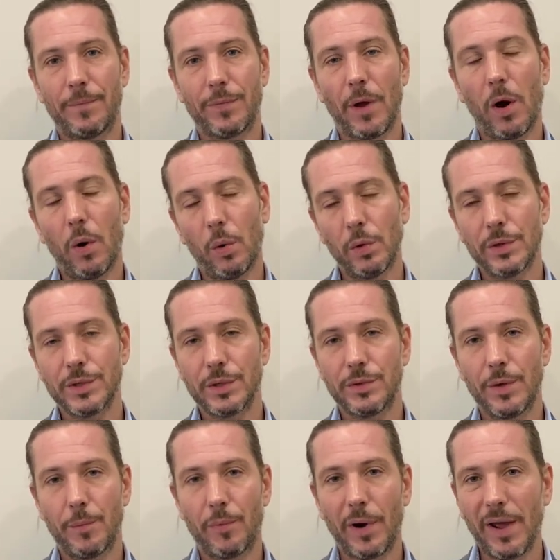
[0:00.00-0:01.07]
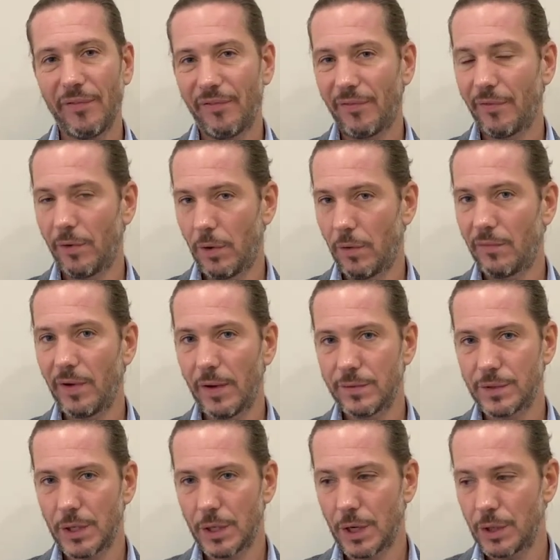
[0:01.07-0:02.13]
hold the breath for 5
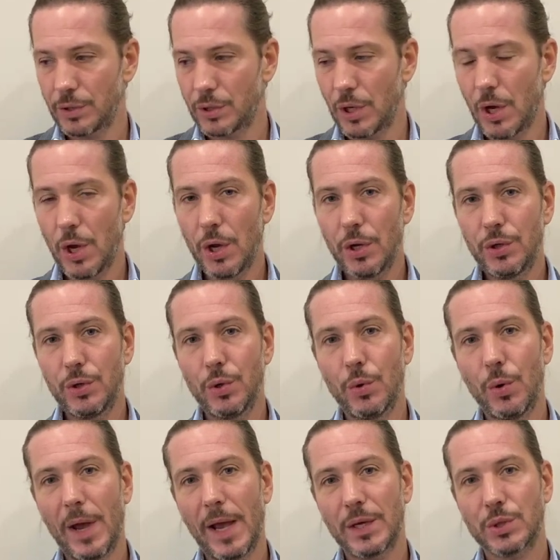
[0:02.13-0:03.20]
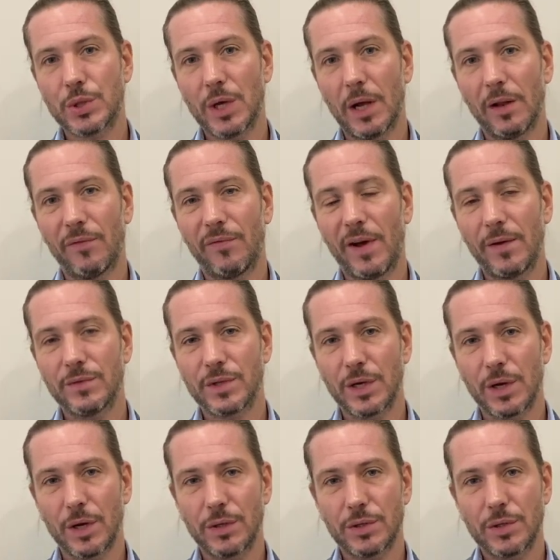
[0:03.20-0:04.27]
seconds, you exhale 5
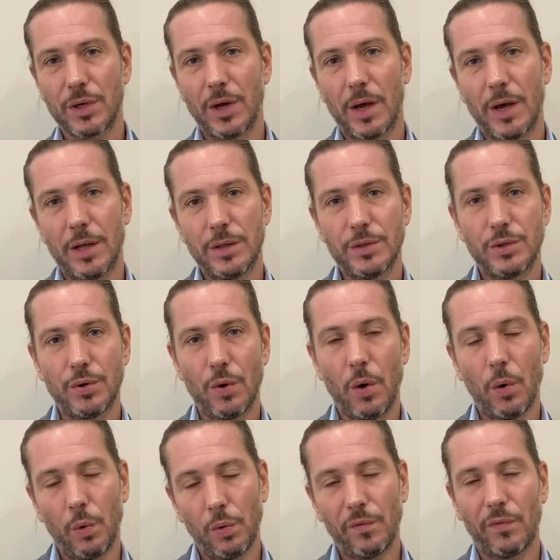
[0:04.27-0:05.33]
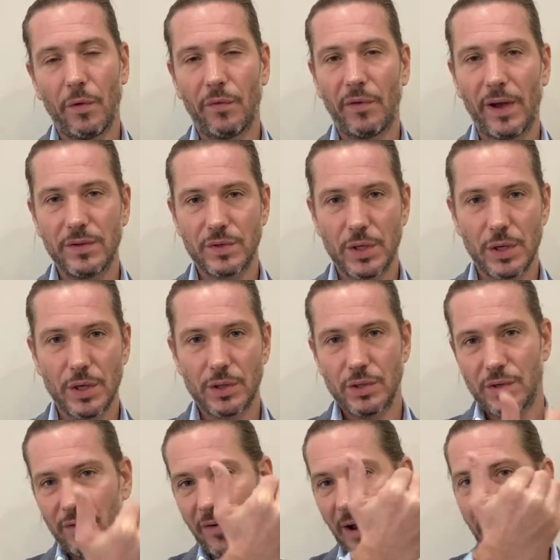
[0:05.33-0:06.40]
seconds, and you hold for 5 seconds.
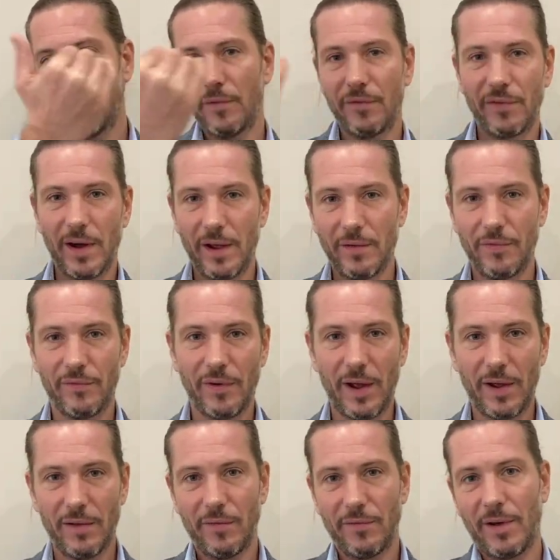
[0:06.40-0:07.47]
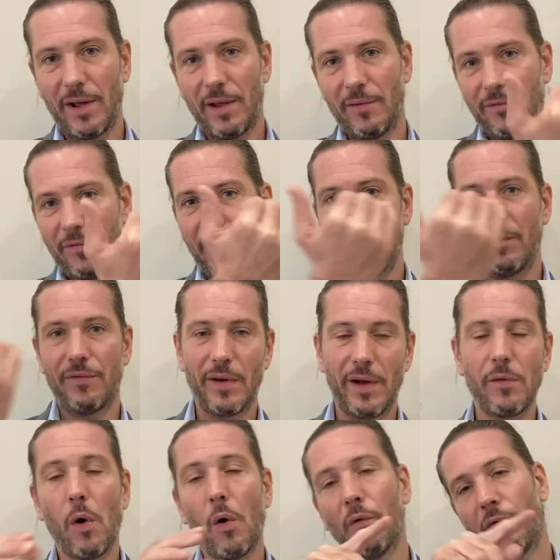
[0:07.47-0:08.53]
5, 5, 5, 5, 5, 5,
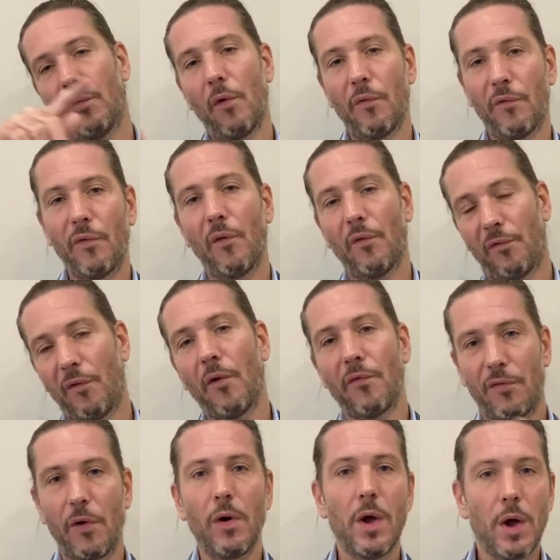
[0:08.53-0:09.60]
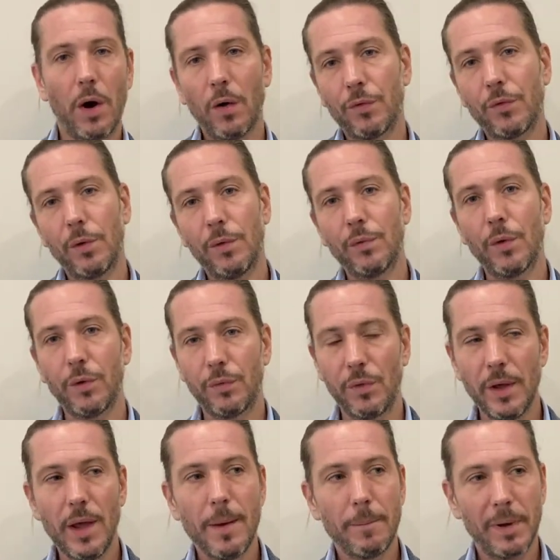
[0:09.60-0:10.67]
or 4, 4, 4, 4, or 3, 3, 3,
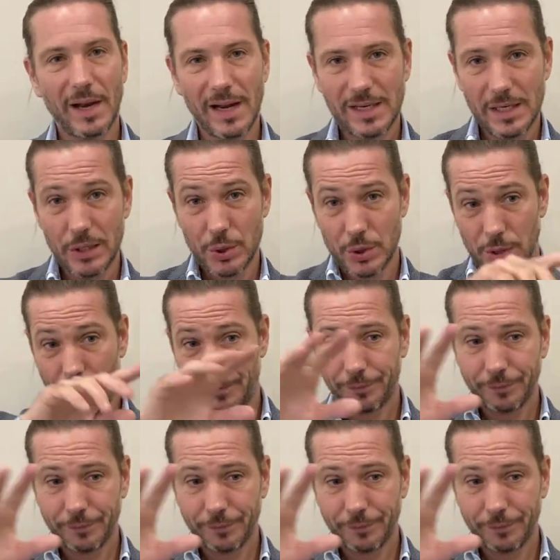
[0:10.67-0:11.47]
but at least